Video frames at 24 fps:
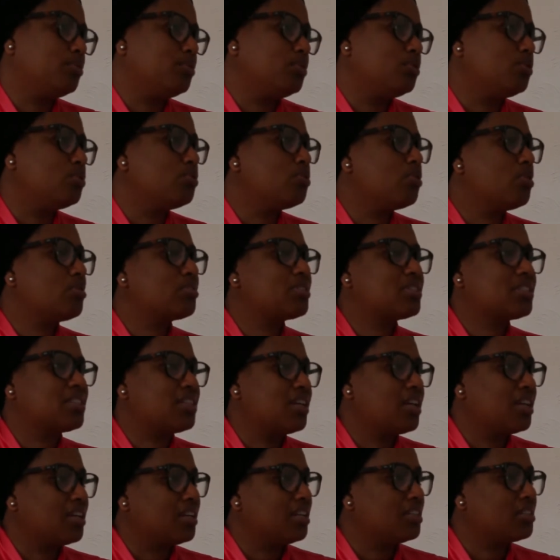do not
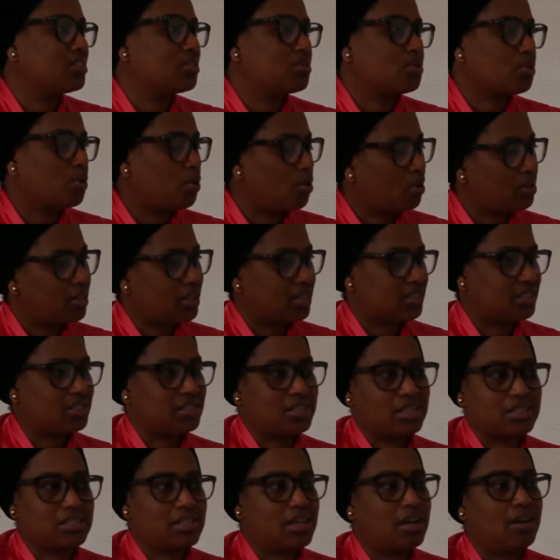say it to others that